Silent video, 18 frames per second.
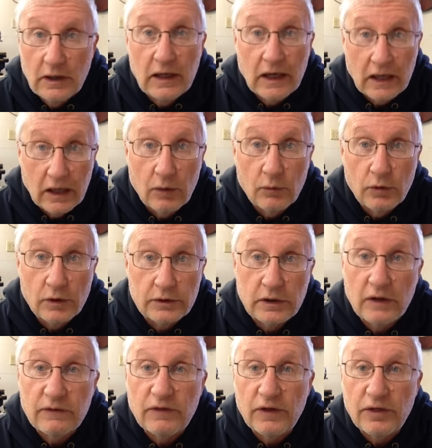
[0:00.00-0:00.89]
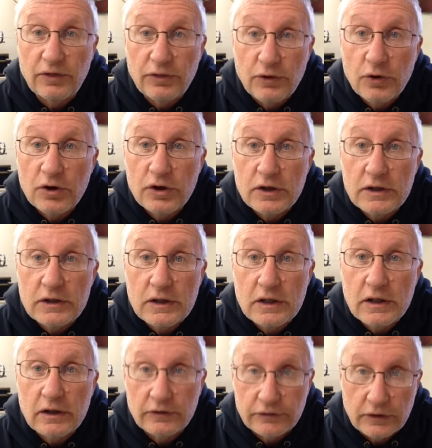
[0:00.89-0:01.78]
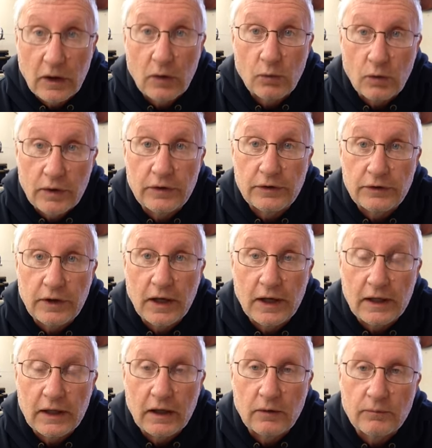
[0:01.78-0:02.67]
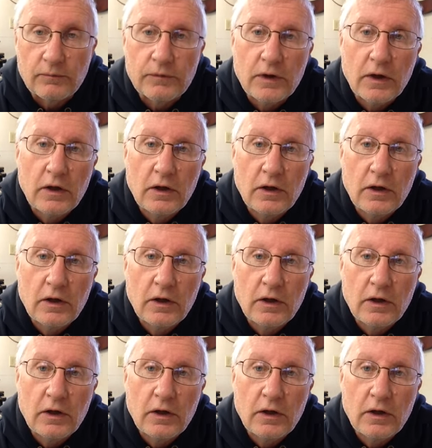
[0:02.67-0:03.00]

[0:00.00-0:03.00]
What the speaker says: And I worked there for 30 years. I weathered that out.